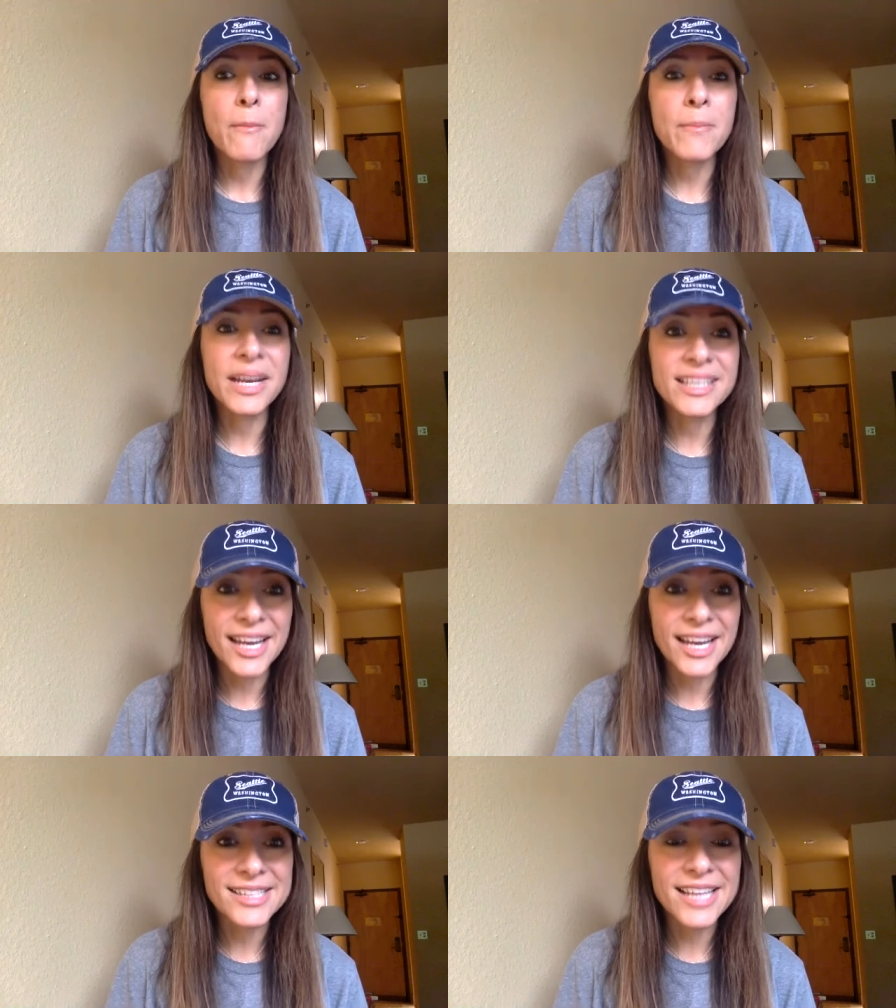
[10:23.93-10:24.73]

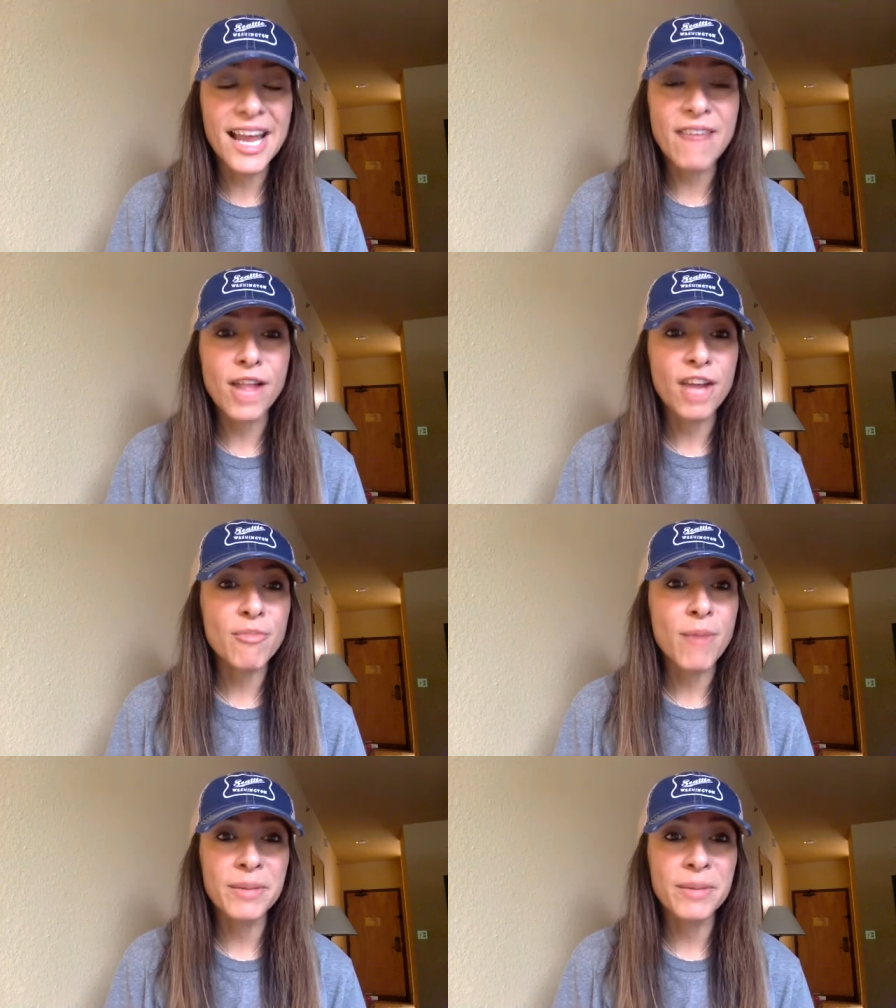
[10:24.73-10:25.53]
Mondays, I have a lot
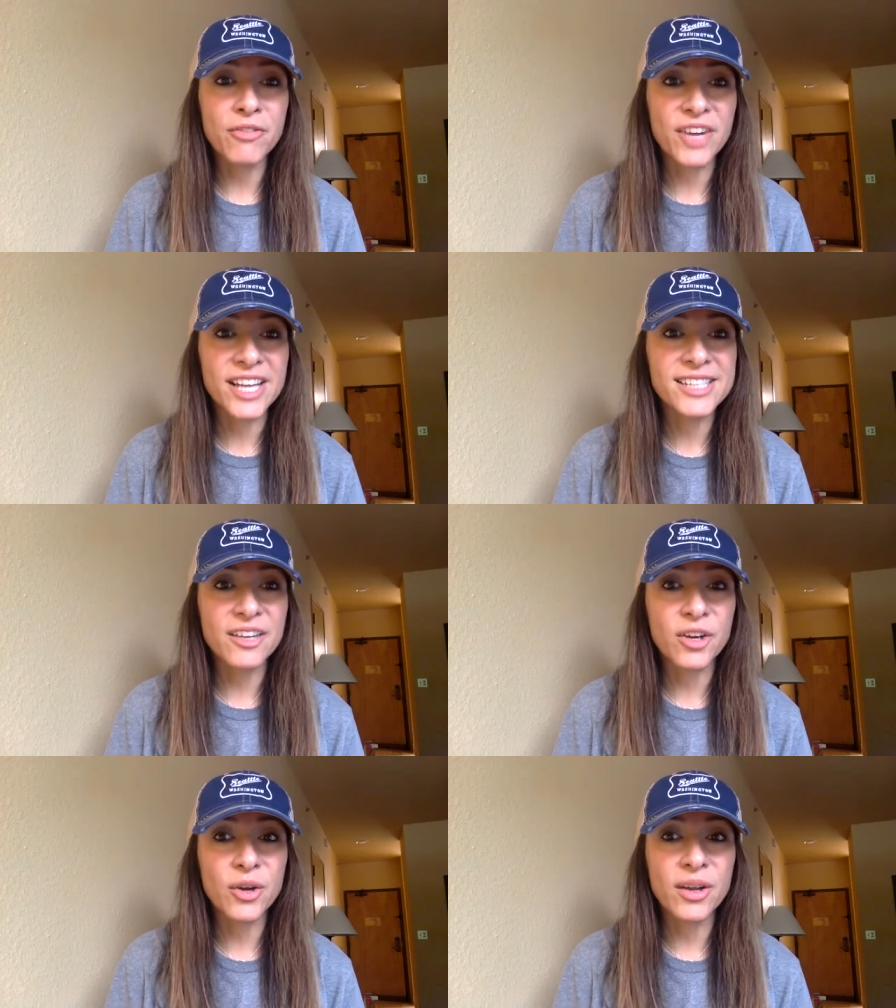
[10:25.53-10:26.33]
of mommy friends
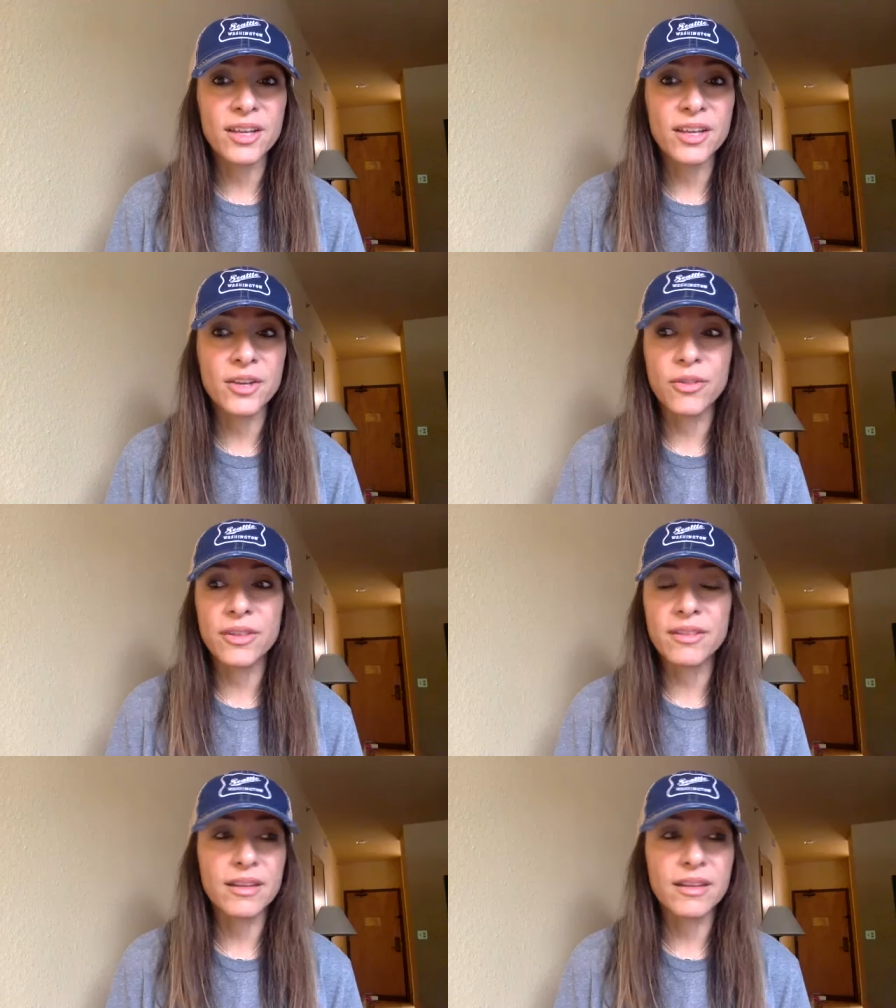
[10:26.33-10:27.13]
that are, you know,
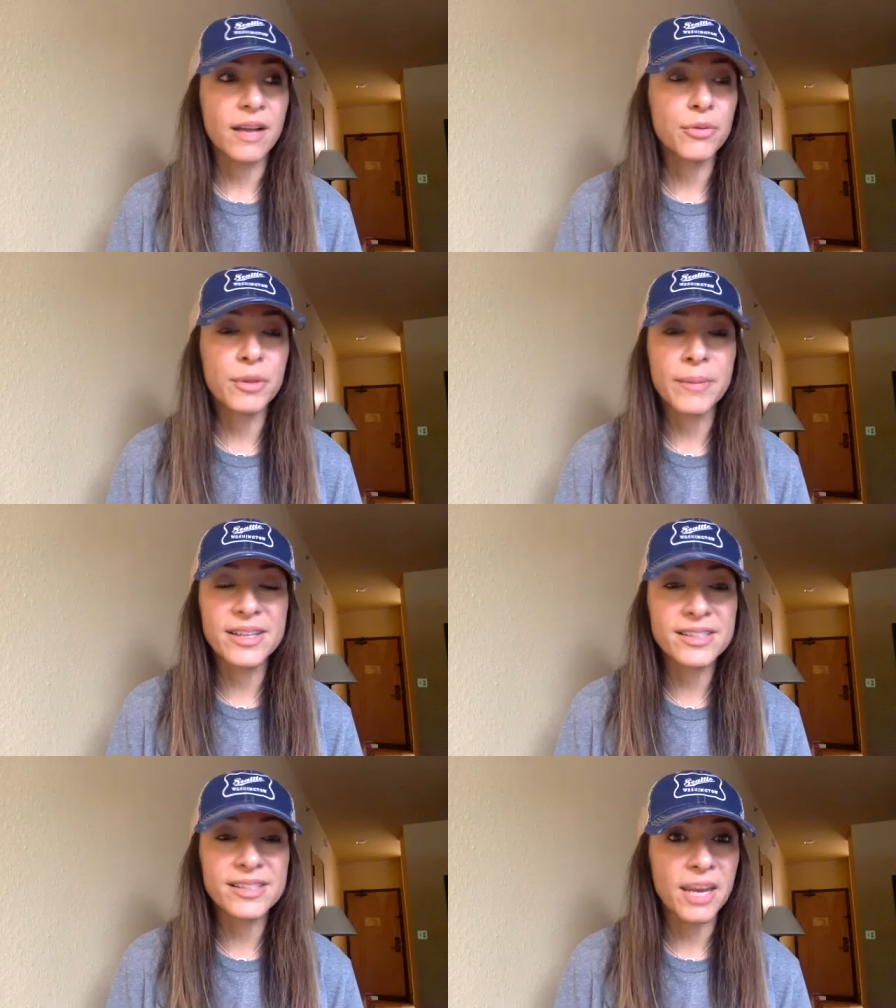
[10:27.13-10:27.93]
uh, three
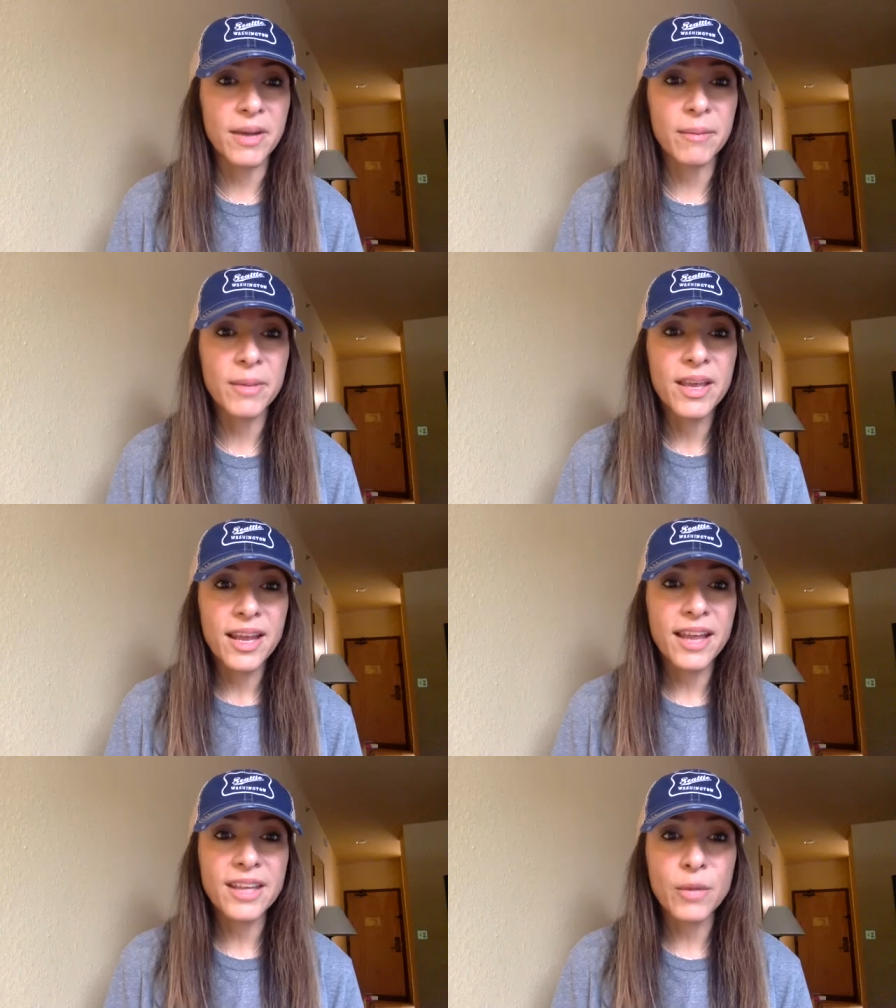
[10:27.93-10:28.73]
months came up
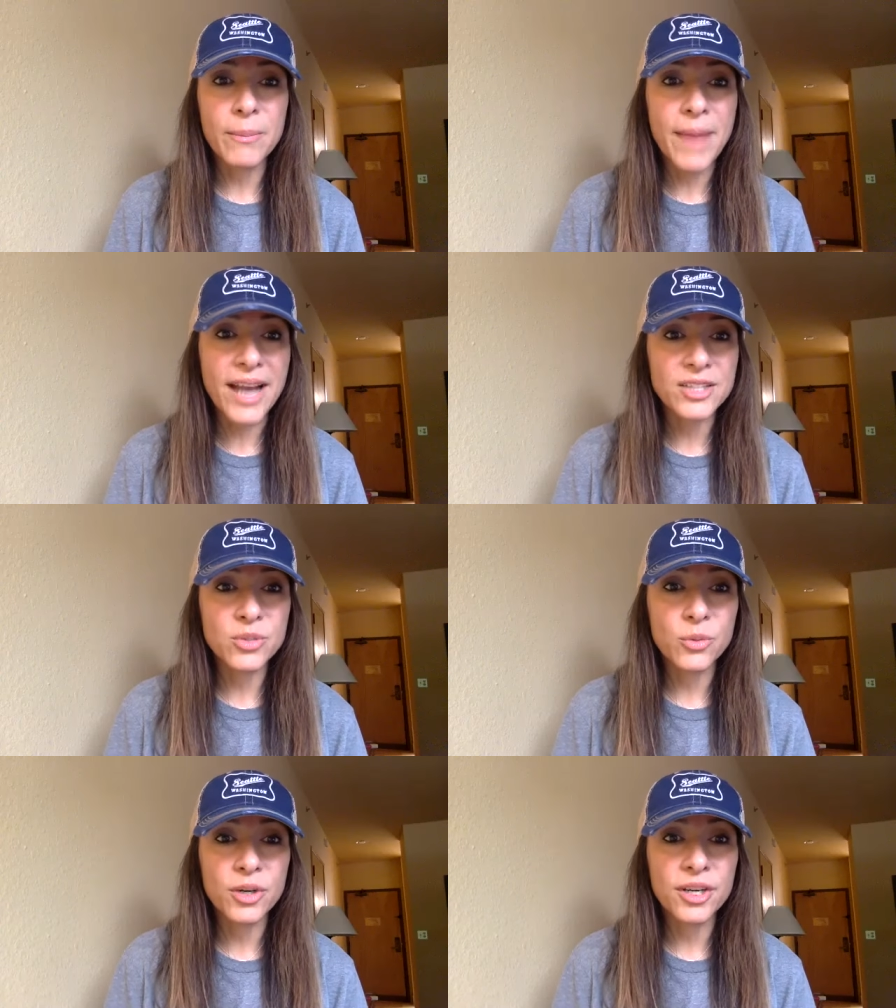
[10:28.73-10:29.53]
and they went back
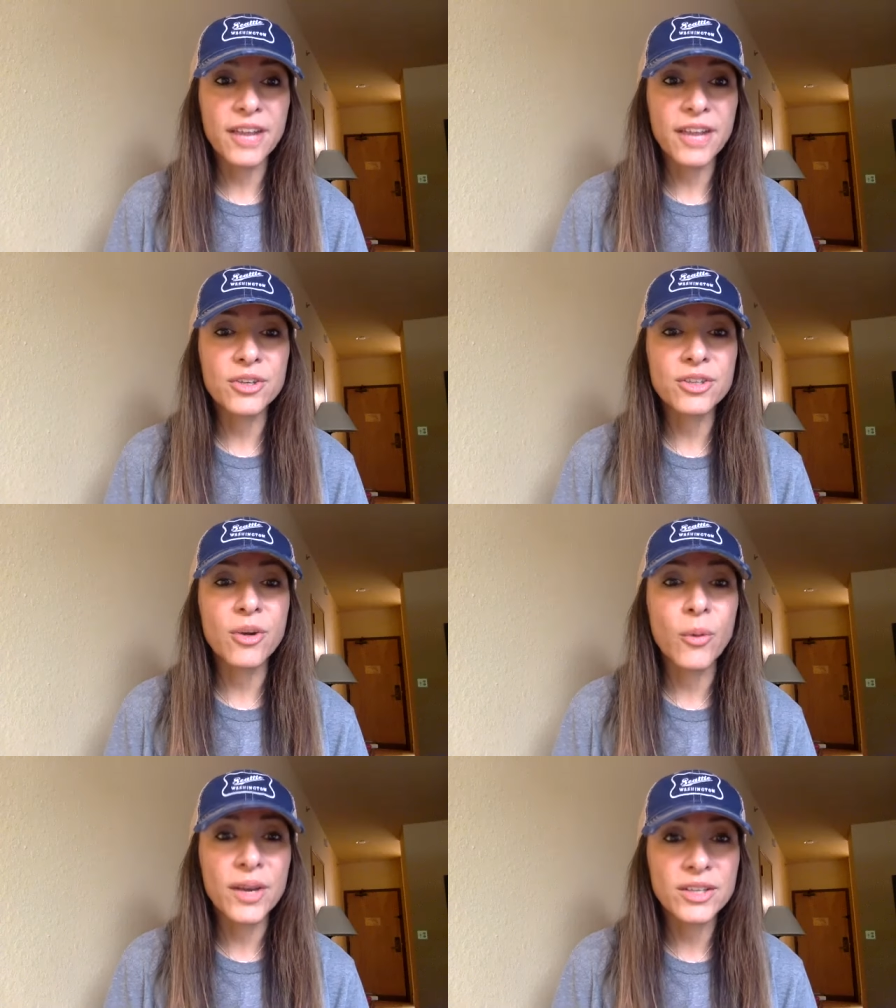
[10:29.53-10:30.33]
to work and they're
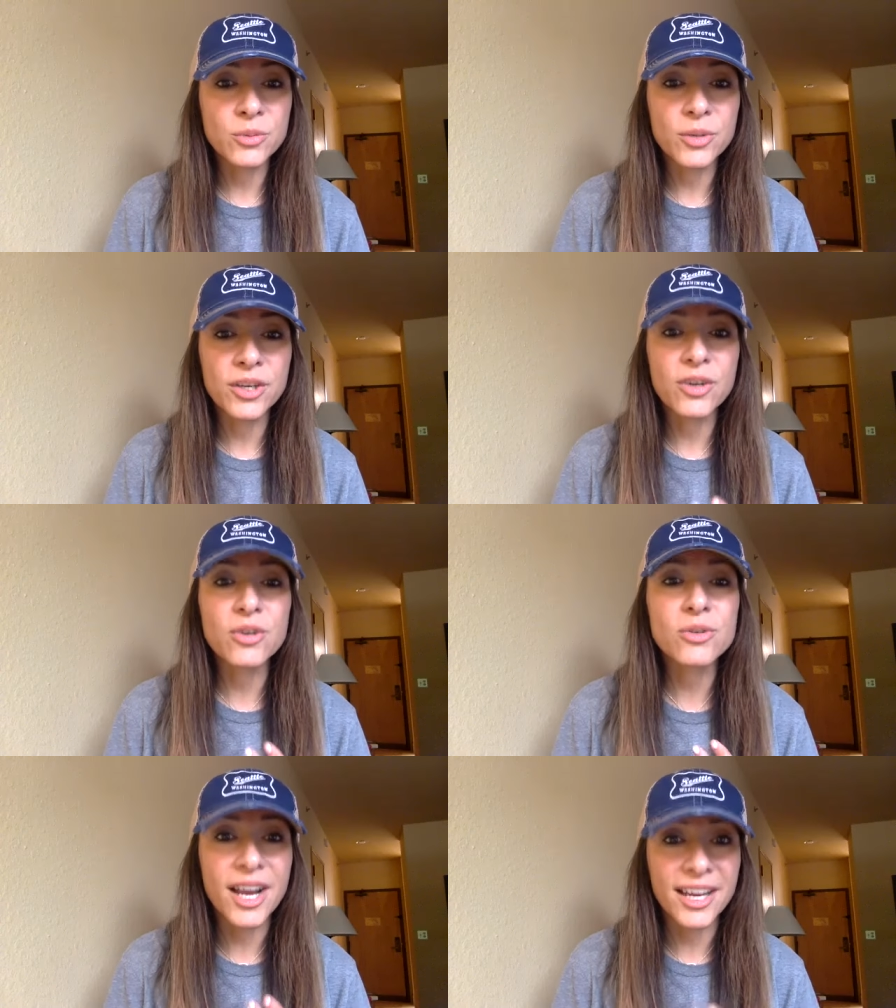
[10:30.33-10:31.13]
going to work
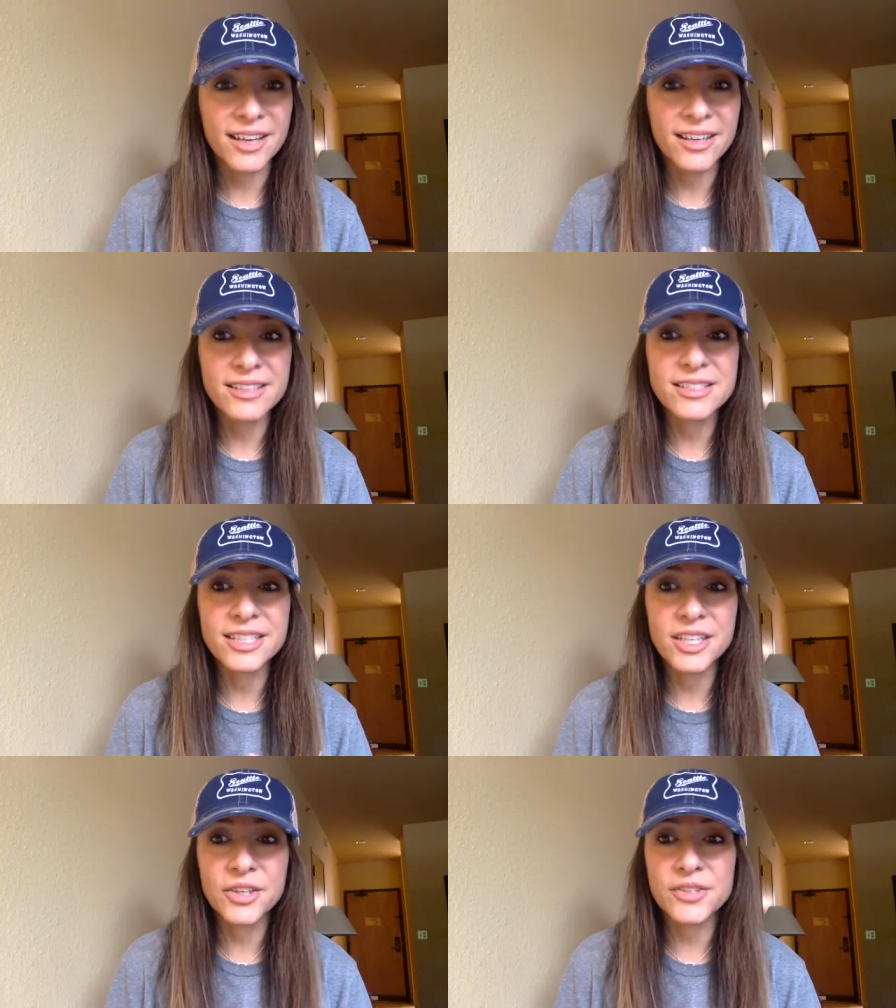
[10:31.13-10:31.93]
crying in
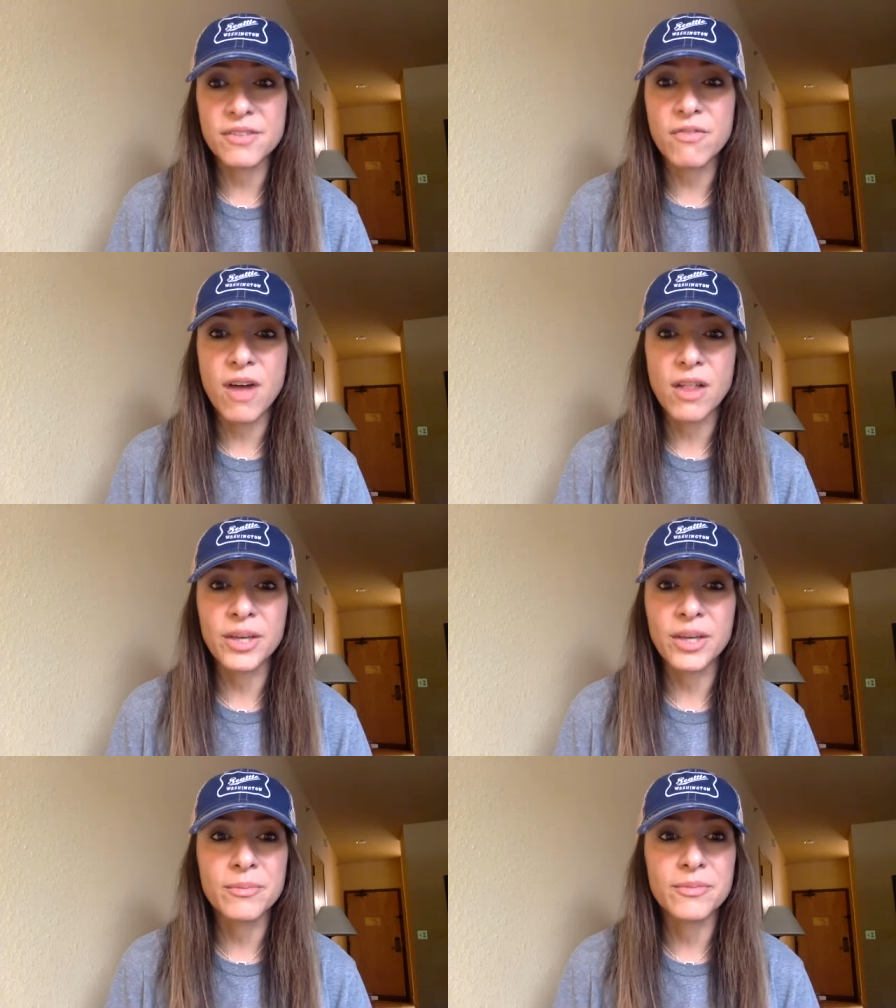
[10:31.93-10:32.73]
tears the following